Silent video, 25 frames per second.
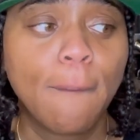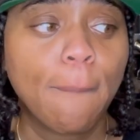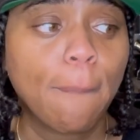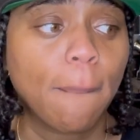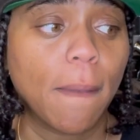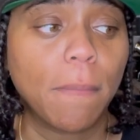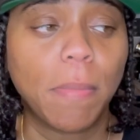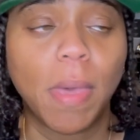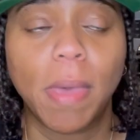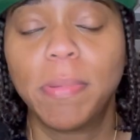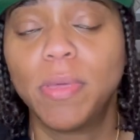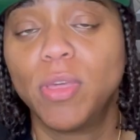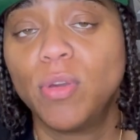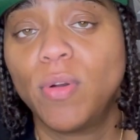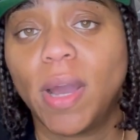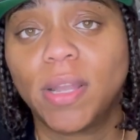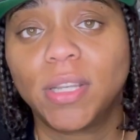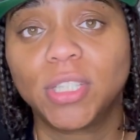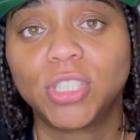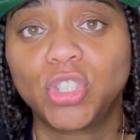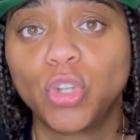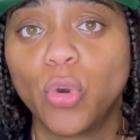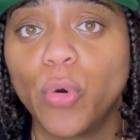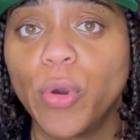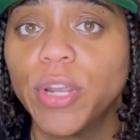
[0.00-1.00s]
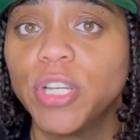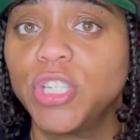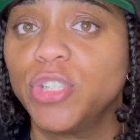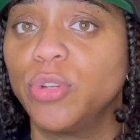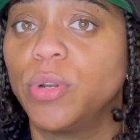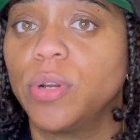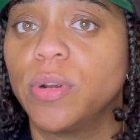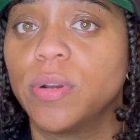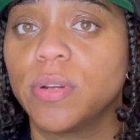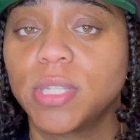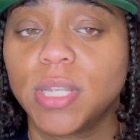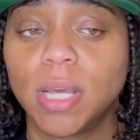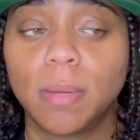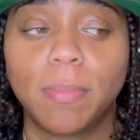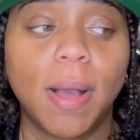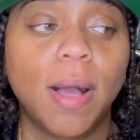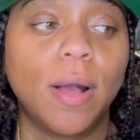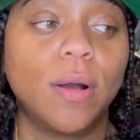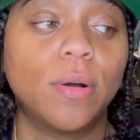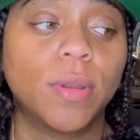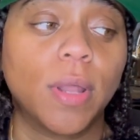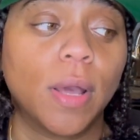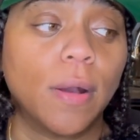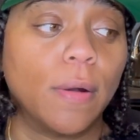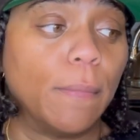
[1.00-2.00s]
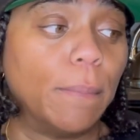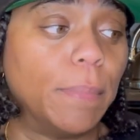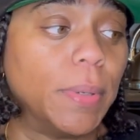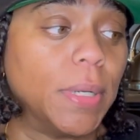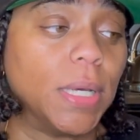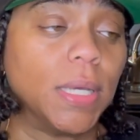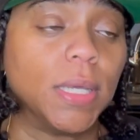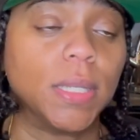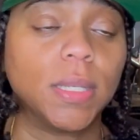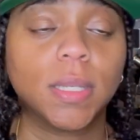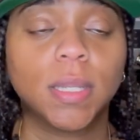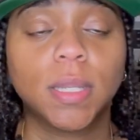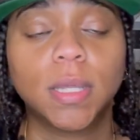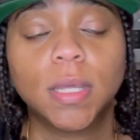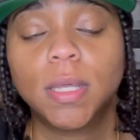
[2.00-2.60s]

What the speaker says: And maybe you got a storage unit or something. I don't know. But